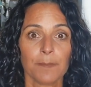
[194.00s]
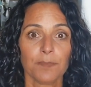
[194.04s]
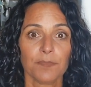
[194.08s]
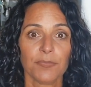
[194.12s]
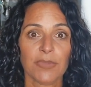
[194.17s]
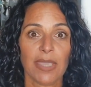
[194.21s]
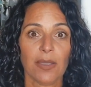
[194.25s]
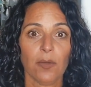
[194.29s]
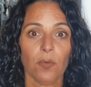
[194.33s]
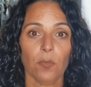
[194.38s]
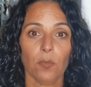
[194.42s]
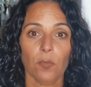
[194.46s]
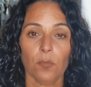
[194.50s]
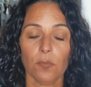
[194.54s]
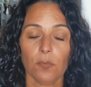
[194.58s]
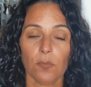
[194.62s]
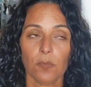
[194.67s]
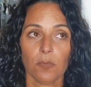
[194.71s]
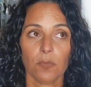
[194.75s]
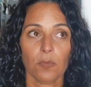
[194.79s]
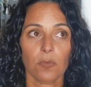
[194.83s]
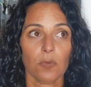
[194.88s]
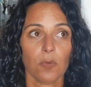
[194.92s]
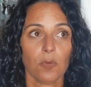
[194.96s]
Now,
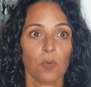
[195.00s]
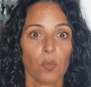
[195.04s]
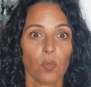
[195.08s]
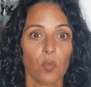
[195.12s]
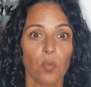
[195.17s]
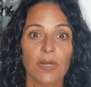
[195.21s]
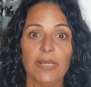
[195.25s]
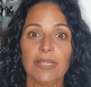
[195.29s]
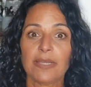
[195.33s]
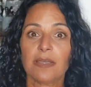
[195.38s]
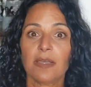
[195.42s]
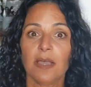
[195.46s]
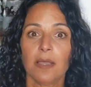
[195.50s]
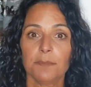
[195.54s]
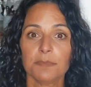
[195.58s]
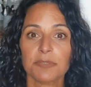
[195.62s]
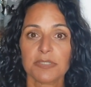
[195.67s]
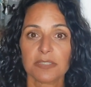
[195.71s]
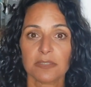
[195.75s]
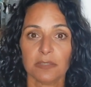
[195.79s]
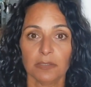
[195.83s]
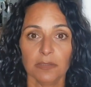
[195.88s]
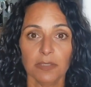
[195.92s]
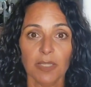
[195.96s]
when it
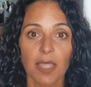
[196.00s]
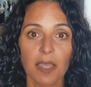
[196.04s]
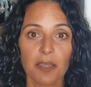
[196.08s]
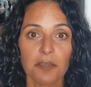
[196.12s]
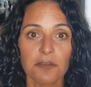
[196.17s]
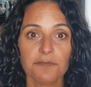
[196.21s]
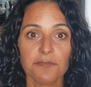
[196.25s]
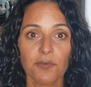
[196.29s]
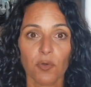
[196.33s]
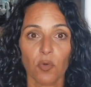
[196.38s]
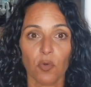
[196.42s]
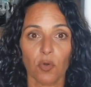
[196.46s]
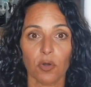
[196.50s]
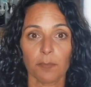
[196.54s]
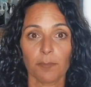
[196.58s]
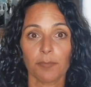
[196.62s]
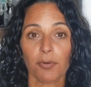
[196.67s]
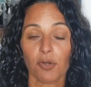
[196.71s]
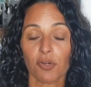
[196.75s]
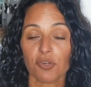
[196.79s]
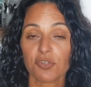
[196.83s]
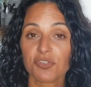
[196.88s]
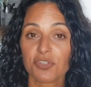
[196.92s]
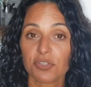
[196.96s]
comes to love or
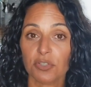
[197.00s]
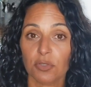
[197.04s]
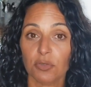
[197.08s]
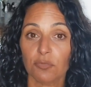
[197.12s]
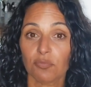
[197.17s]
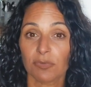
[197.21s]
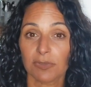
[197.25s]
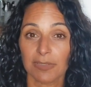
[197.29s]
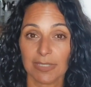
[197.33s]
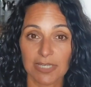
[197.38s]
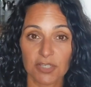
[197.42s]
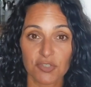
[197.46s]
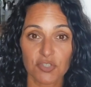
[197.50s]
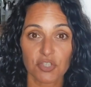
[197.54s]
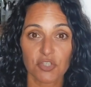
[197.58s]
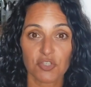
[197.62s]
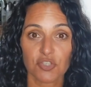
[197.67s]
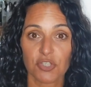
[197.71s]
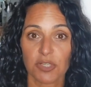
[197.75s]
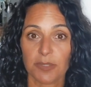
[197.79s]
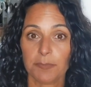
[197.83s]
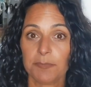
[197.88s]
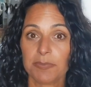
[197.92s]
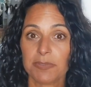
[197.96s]
personal
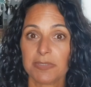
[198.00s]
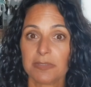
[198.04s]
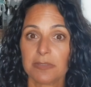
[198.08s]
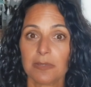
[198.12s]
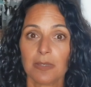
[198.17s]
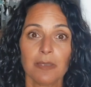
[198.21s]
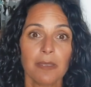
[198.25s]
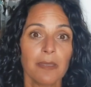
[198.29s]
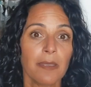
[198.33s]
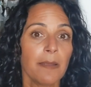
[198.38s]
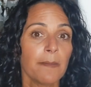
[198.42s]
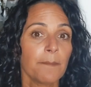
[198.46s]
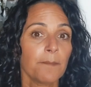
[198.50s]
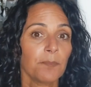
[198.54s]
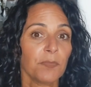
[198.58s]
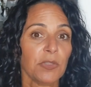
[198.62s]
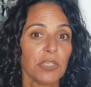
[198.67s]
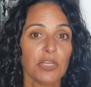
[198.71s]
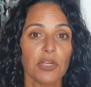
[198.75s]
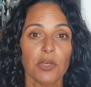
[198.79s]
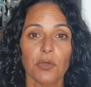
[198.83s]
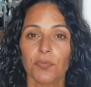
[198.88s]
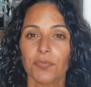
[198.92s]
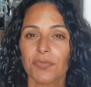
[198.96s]
relationships,
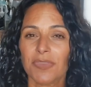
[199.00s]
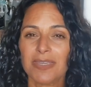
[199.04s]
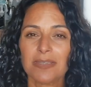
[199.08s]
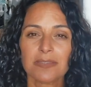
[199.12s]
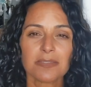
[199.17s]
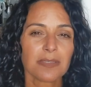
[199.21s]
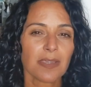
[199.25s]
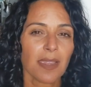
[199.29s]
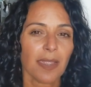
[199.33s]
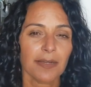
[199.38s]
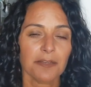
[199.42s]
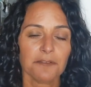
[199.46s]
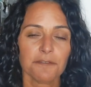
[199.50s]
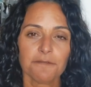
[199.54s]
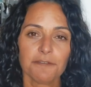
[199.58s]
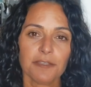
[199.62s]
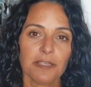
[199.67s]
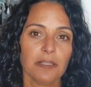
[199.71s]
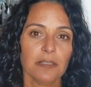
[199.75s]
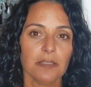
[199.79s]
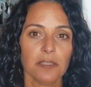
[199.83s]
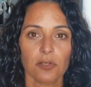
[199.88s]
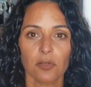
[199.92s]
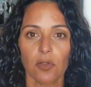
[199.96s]
things kind of
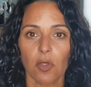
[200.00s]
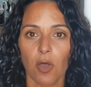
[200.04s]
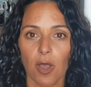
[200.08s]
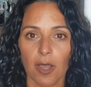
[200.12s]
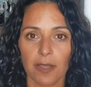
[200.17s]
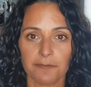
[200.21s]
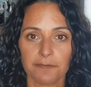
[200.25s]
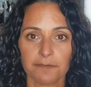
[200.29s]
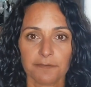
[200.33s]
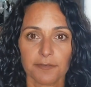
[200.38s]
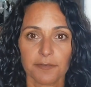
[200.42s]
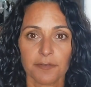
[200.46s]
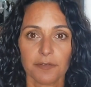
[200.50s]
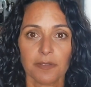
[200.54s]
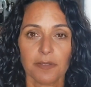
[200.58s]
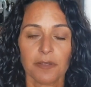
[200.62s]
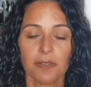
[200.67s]
feel a little off.